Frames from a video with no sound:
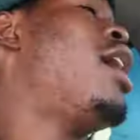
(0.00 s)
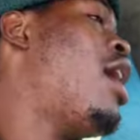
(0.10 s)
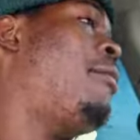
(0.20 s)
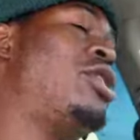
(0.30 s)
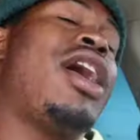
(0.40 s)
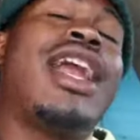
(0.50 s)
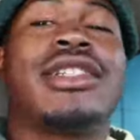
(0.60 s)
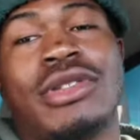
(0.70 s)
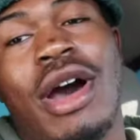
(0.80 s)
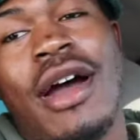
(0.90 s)
I'm saying? But you got to
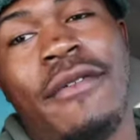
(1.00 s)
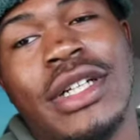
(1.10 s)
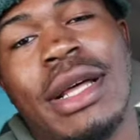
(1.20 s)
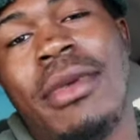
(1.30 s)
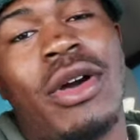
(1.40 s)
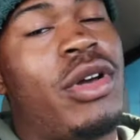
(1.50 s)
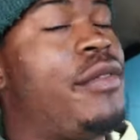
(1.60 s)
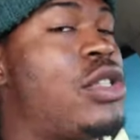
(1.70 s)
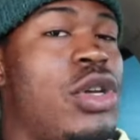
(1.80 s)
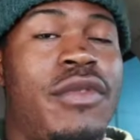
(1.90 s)
subscribe first. I'm not going to
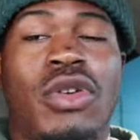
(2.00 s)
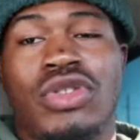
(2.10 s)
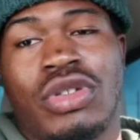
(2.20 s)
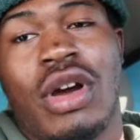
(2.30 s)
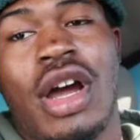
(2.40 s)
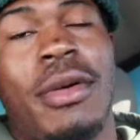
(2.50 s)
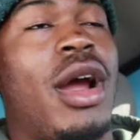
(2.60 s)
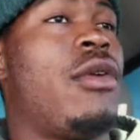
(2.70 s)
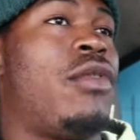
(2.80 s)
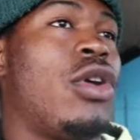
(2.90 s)
give it to you if you don't subscribe.
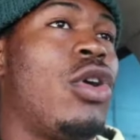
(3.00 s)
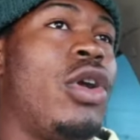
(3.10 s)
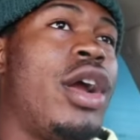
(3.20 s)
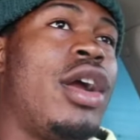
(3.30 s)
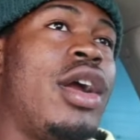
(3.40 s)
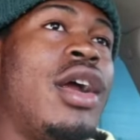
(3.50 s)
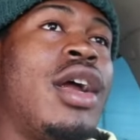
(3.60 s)
Are you finna go there?